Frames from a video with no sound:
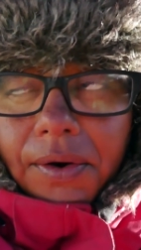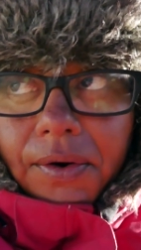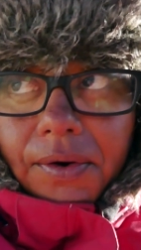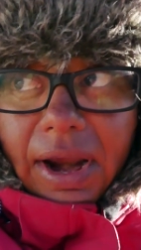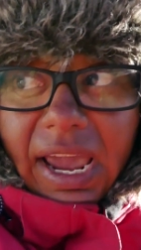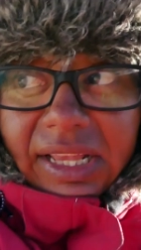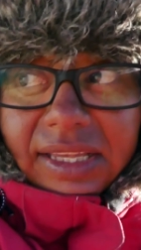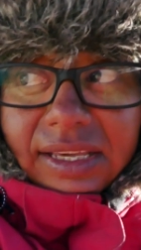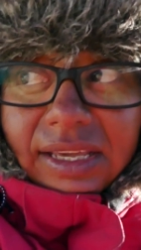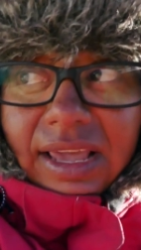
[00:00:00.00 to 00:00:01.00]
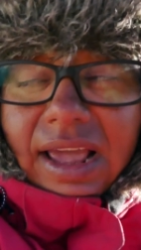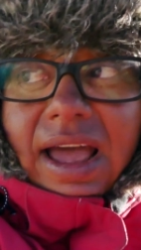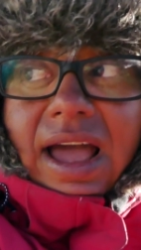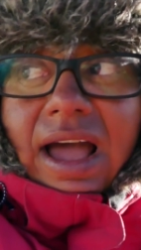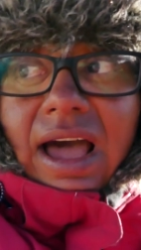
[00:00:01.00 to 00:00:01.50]
great.
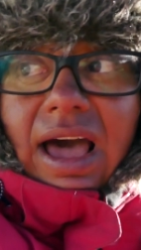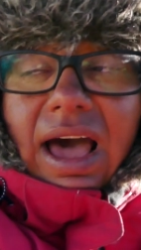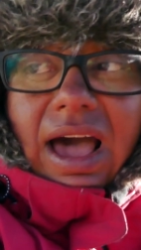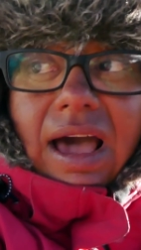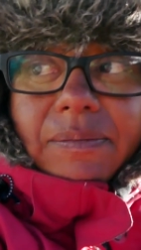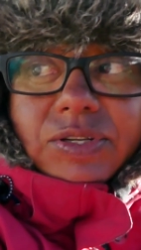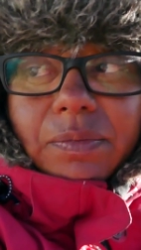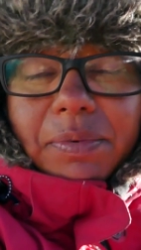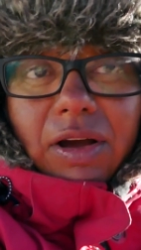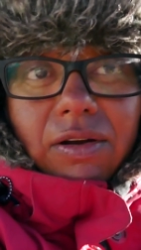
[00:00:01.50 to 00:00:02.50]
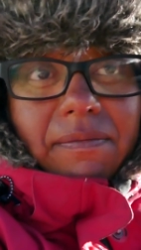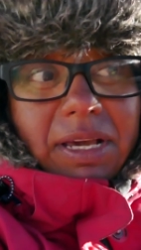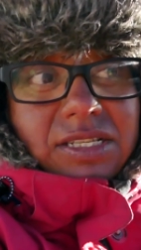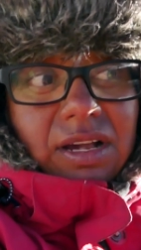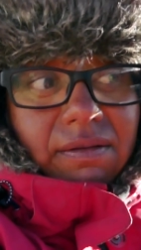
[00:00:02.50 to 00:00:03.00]
I'm so proud of
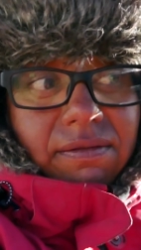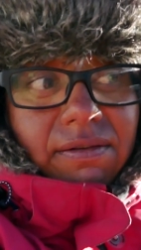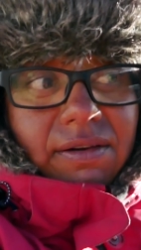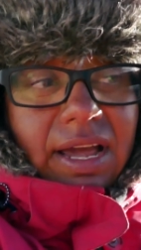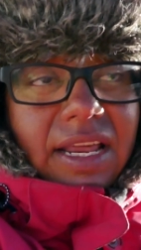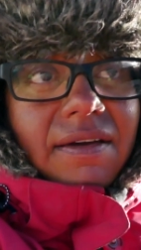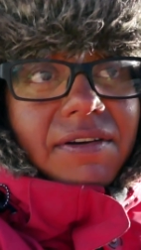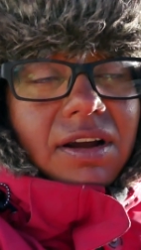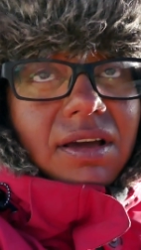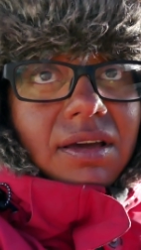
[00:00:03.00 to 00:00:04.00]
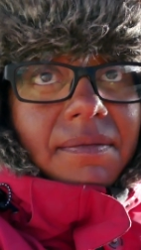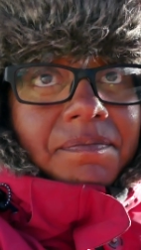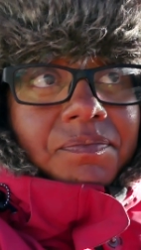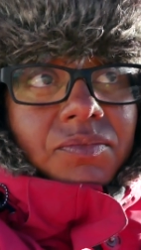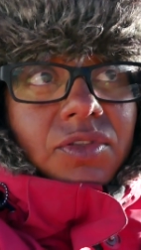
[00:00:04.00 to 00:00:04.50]
myself. I never
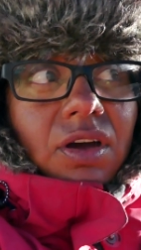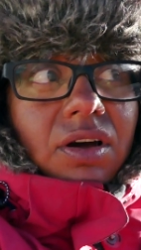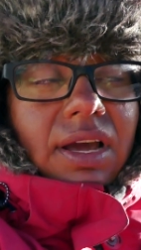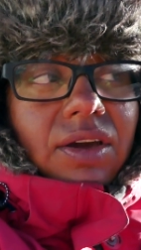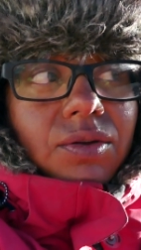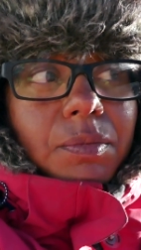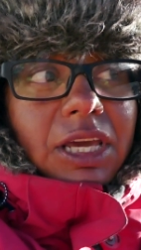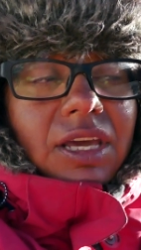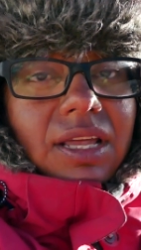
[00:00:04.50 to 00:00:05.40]
thought I could be